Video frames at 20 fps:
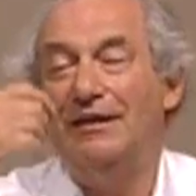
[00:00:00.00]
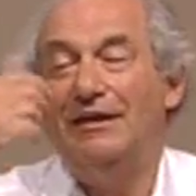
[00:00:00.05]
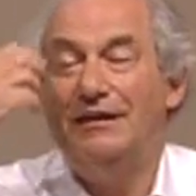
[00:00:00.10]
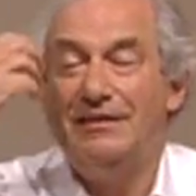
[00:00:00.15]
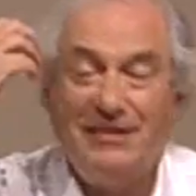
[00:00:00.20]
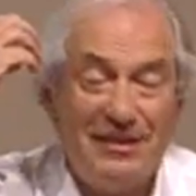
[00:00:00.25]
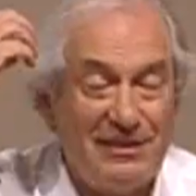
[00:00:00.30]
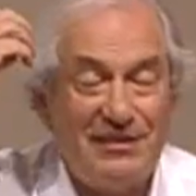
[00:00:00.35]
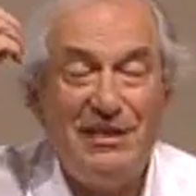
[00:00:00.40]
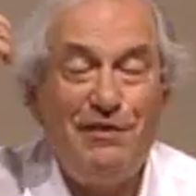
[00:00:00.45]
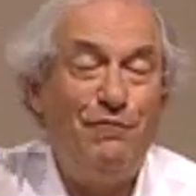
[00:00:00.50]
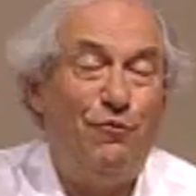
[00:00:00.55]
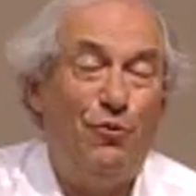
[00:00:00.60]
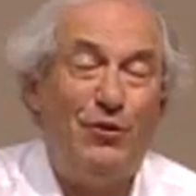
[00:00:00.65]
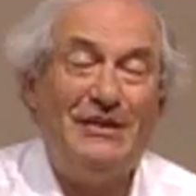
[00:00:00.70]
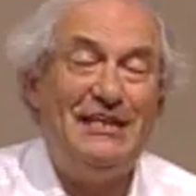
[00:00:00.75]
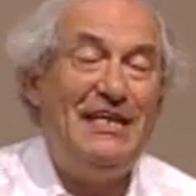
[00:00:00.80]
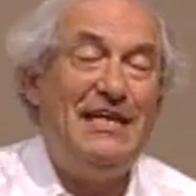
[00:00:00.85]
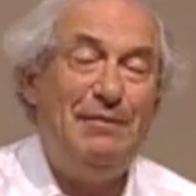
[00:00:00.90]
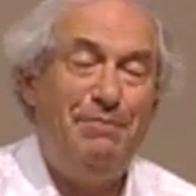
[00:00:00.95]
sixty-four
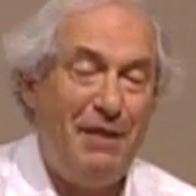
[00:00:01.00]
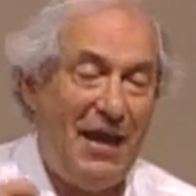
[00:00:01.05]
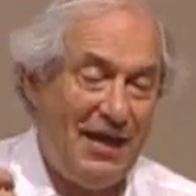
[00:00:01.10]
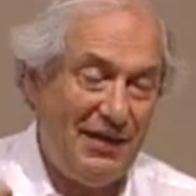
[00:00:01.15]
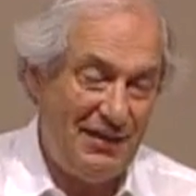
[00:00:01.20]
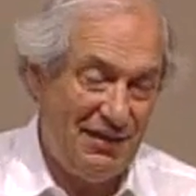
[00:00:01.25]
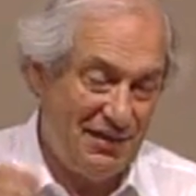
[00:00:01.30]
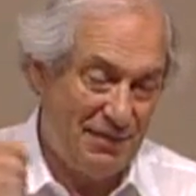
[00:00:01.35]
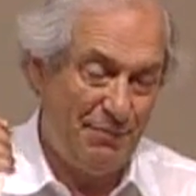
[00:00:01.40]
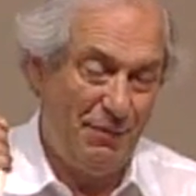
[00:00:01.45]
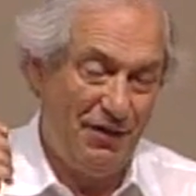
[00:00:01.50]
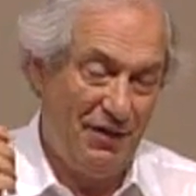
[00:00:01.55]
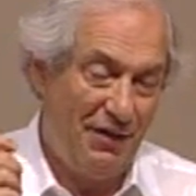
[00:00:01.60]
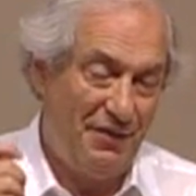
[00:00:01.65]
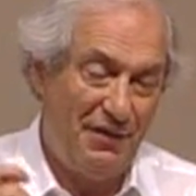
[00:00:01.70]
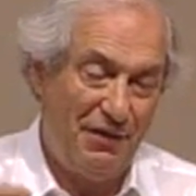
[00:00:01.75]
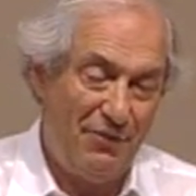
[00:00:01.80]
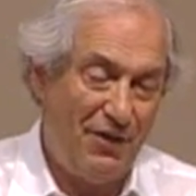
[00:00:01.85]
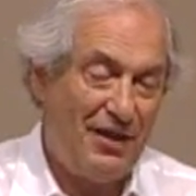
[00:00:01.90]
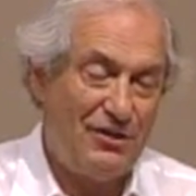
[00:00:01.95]
D pennies spun on
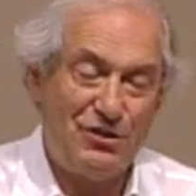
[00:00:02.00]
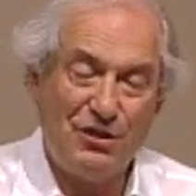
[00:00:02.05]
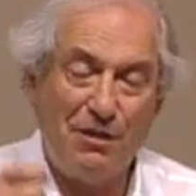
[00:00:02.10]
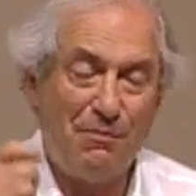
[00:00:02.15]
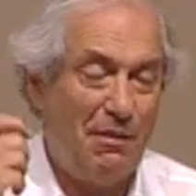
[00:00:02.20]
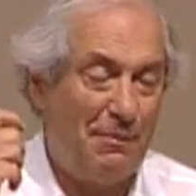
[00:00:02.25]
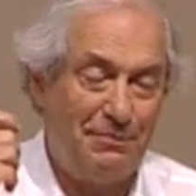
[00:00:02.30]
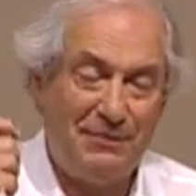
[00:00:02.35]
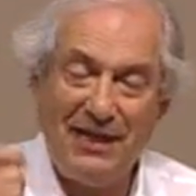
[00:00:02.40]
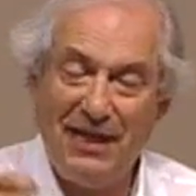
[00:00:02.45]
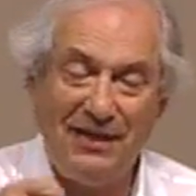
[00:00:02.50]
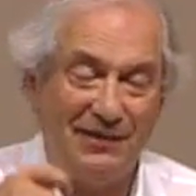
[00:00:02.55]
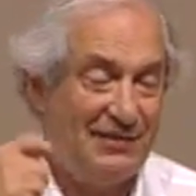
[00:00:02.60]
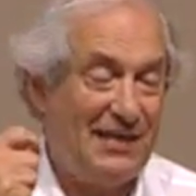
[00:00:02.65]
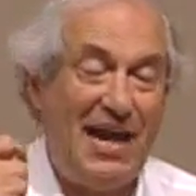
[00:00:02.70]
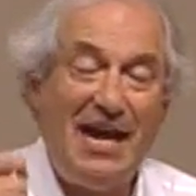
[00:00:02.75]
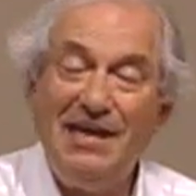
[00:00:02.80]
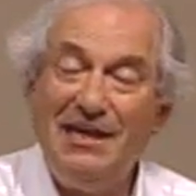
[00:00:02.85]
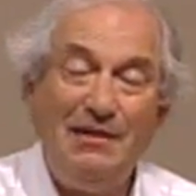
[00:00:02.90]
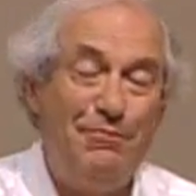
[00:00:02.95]
their edge come up tails
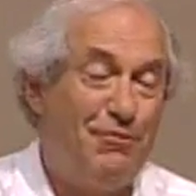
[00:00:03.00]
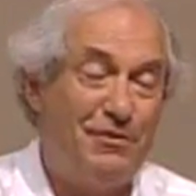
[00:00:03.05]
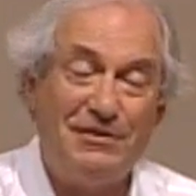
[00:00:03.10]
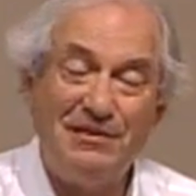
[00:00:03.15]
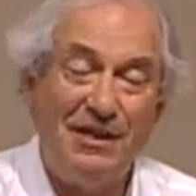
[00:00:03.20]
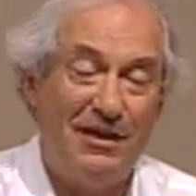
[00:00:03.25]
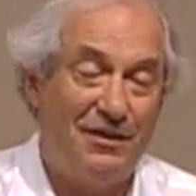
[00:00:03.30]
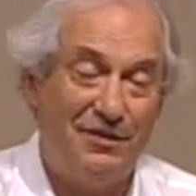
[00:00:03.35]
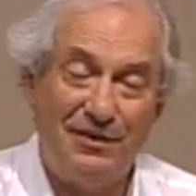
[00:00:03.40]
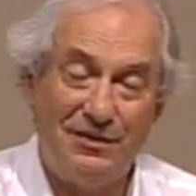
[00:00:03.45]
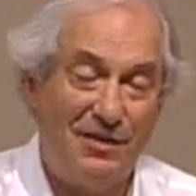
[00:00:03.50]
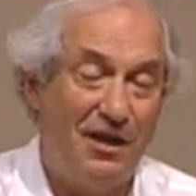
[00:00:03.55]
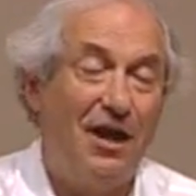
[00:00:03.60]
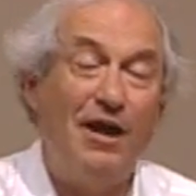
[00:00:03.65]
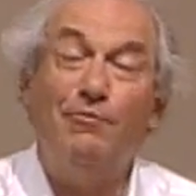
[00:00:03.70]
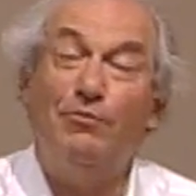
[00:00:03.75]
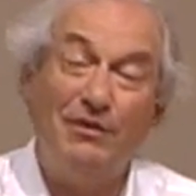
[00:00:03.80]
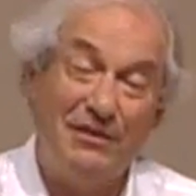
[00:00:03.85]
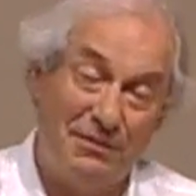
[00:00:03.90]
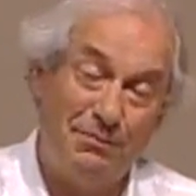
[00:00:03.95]
eighty percent of the
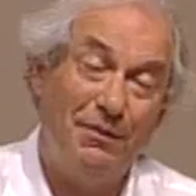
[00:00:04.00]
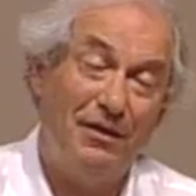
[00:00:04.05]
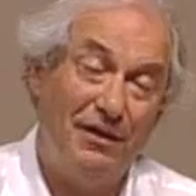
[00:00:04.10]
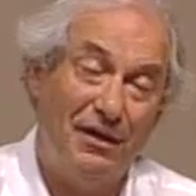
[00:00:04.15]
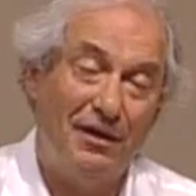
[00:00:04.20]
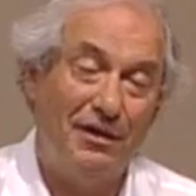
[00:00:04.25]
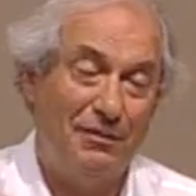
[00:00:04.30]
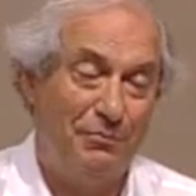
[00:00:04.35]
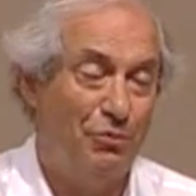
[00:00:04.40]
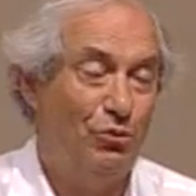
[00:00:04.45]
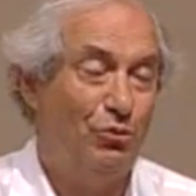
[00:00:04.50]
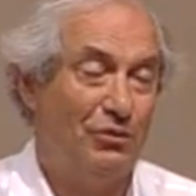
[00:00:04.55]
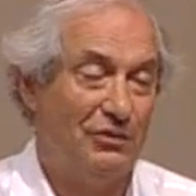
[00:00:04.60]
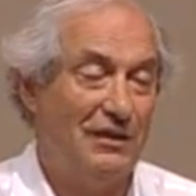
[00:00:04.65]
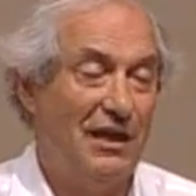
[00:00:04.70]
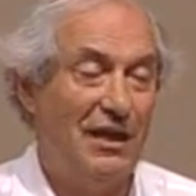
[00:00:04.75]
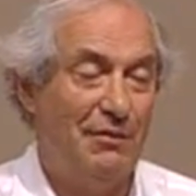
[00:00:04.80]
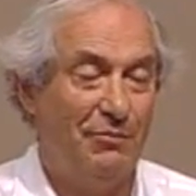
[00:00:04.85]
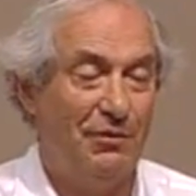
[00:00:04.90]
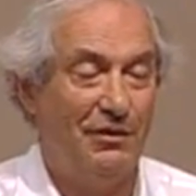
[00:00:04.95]
time when spun on a pool
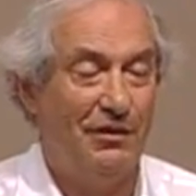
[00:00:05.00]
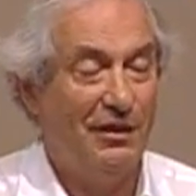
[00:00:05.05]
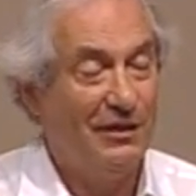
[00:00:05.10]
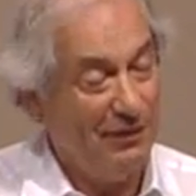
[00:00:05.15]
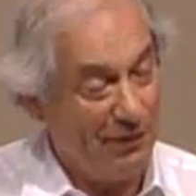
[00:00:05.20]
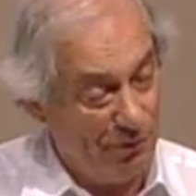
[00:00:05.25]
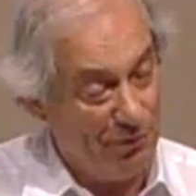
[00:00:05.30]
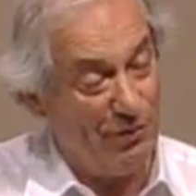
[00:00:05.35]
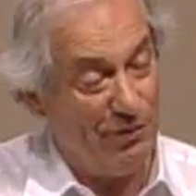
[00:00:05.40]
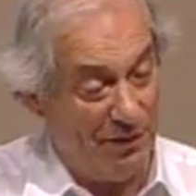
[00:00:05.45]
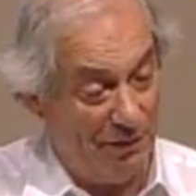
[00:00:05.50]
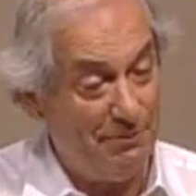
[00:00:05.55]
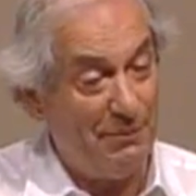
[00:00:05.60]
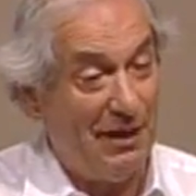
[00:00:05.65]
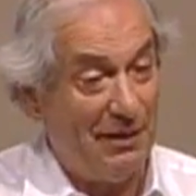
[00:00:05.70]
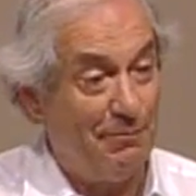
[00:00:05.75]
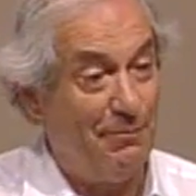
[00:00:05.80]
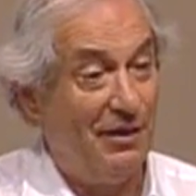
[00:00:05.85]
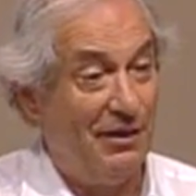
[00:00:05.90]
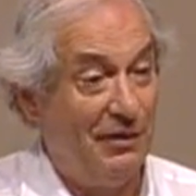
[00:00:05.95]
table. You know, you could
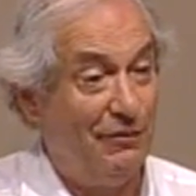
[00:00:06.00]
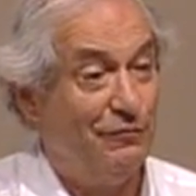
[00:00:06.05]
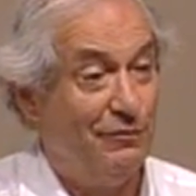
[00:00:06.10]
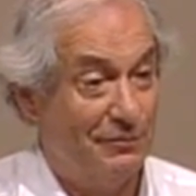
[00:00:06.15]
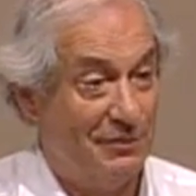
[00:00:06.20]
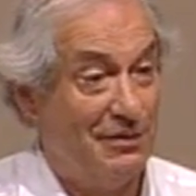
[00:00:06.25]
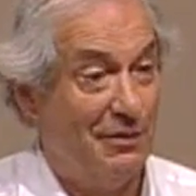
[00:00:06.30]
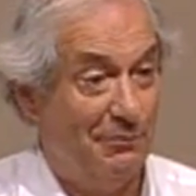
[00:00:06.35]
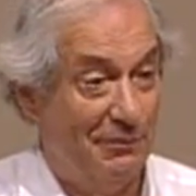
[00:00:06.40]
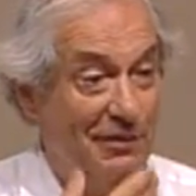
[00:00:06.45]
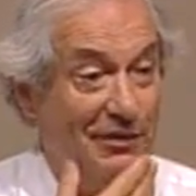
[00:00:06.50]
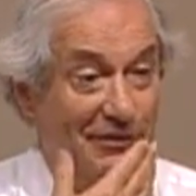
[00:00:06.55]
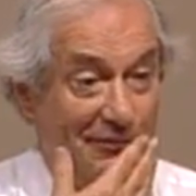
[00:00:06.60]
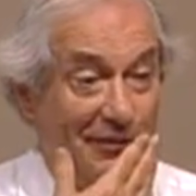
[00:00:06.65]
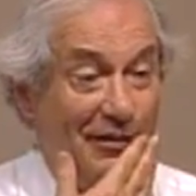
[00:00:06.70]
make money from somebody.